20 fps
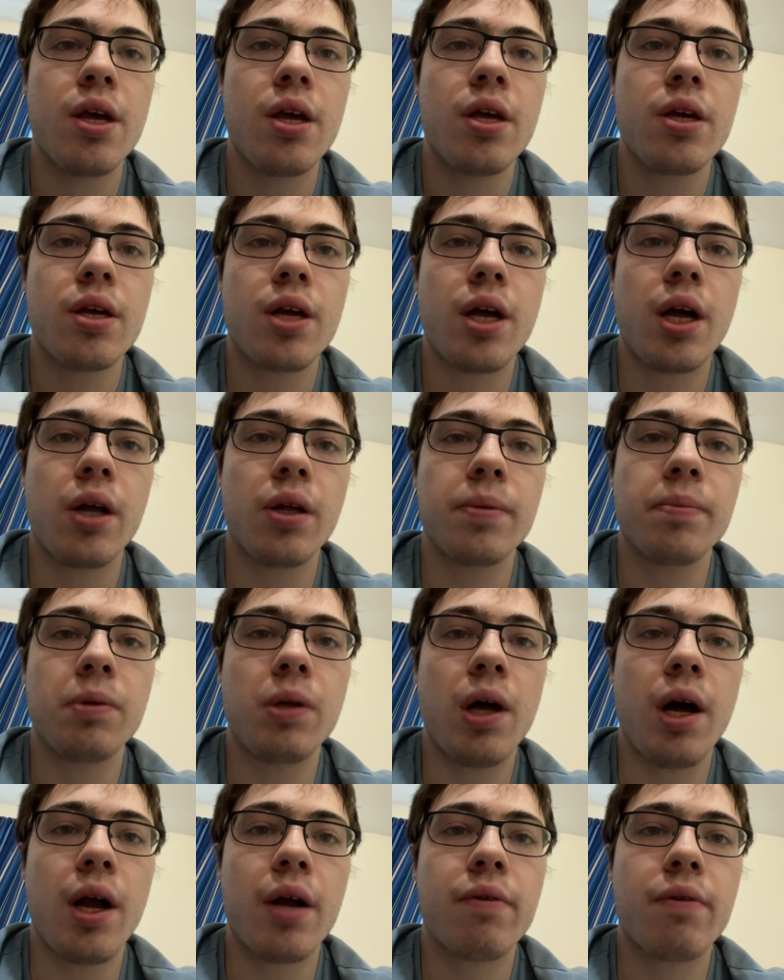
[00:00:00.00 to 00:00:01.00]
Color
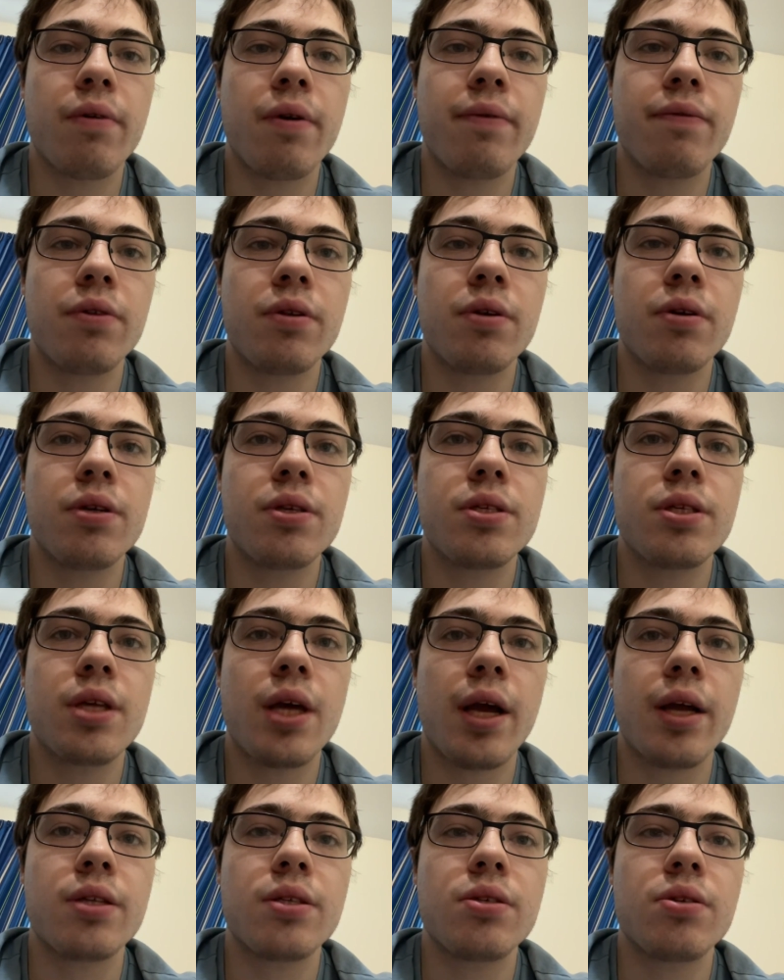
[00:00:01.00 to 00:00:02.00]
Block, run for 30
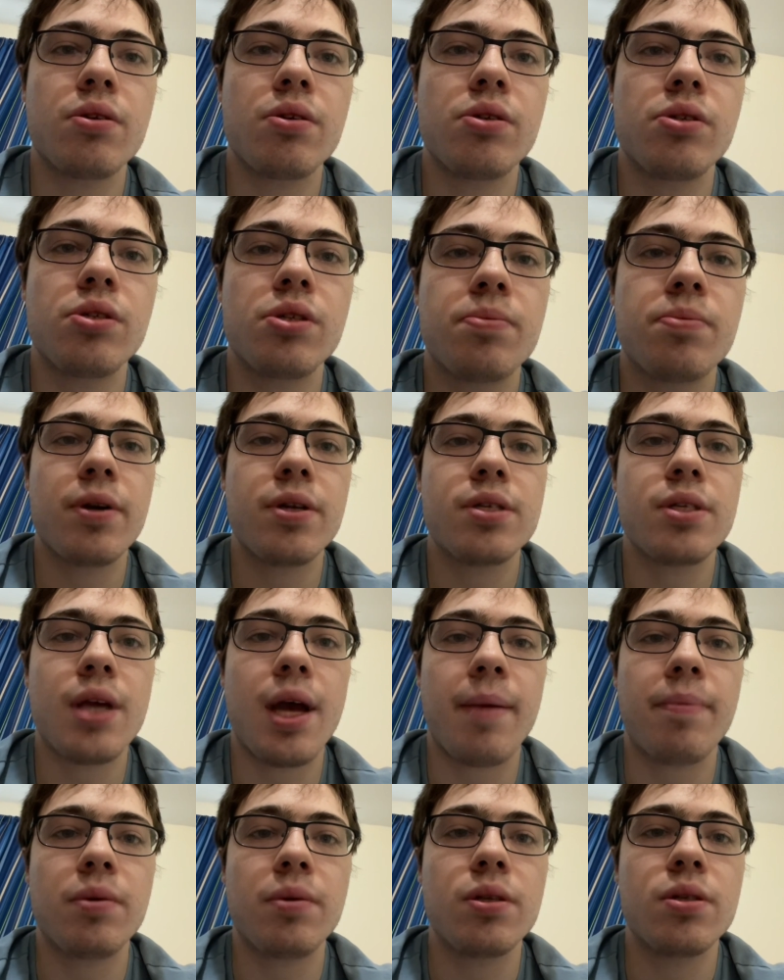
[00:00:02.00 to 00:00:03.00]
seconds. So you just
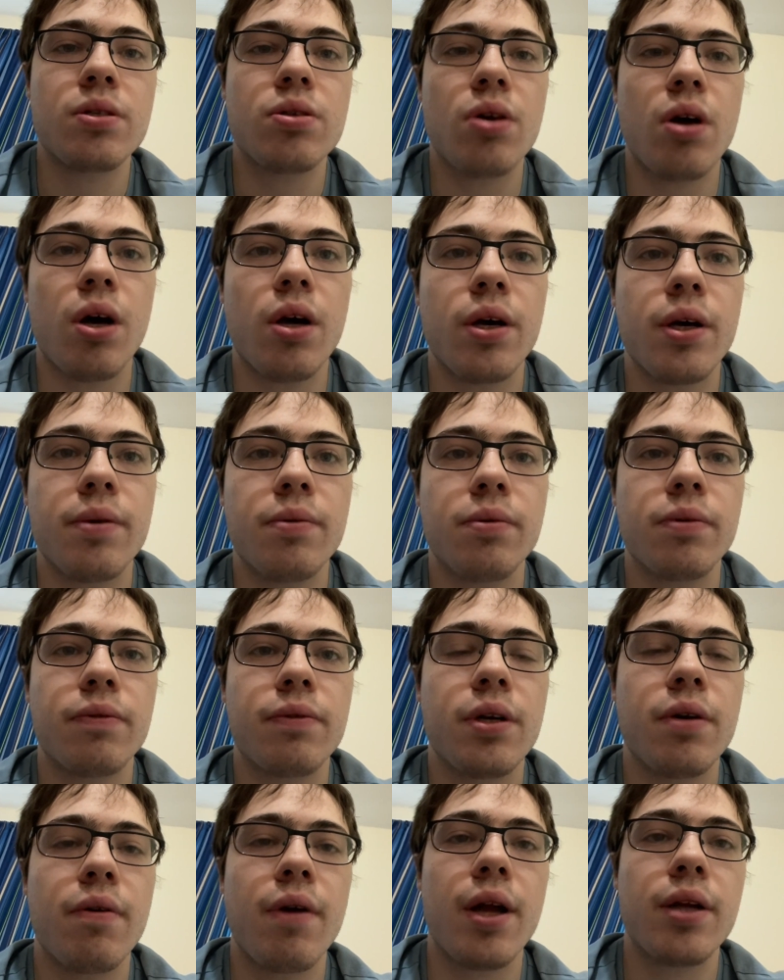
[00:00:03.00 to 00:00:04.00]
tap to install. It will
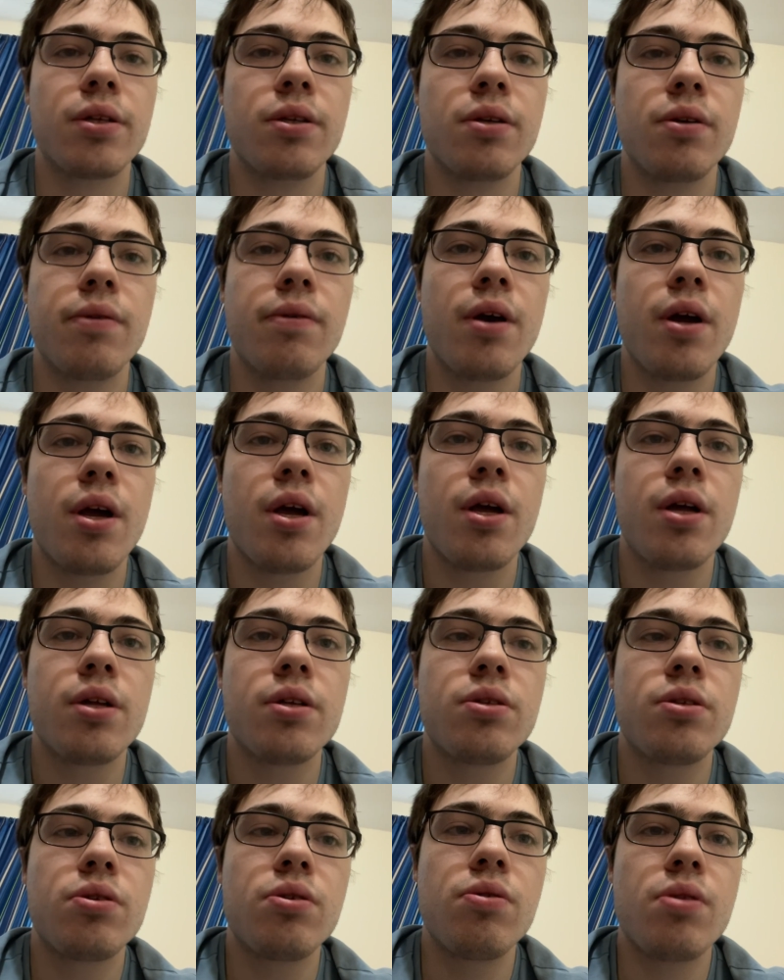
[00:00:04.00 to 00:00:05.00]
redirect you
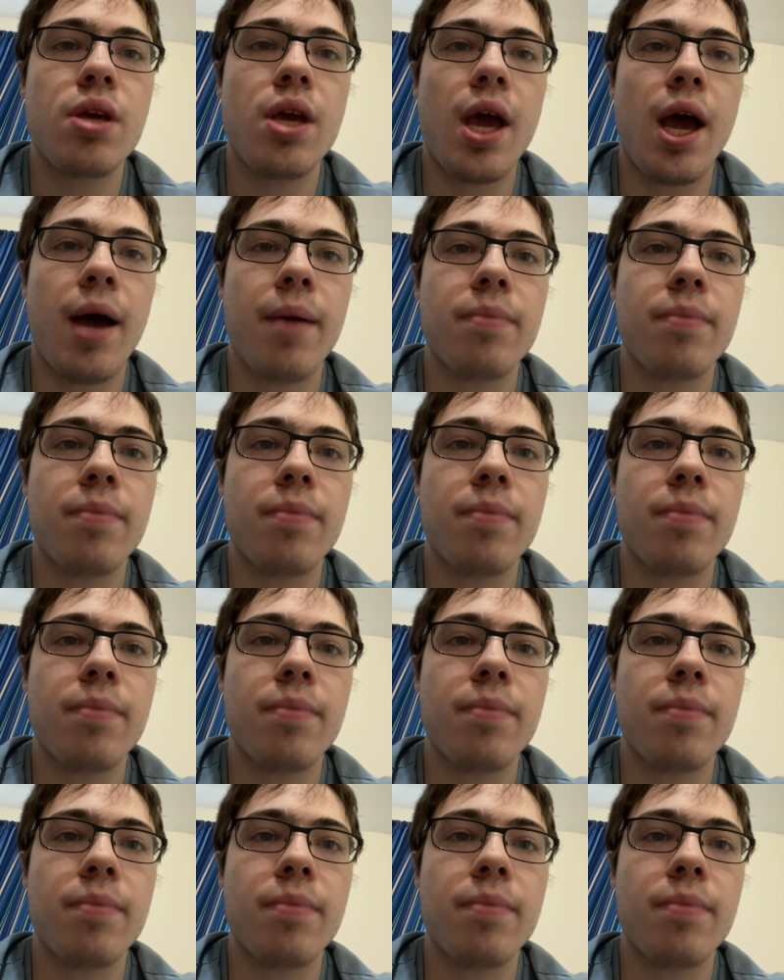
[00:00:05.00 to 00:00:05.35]
to the App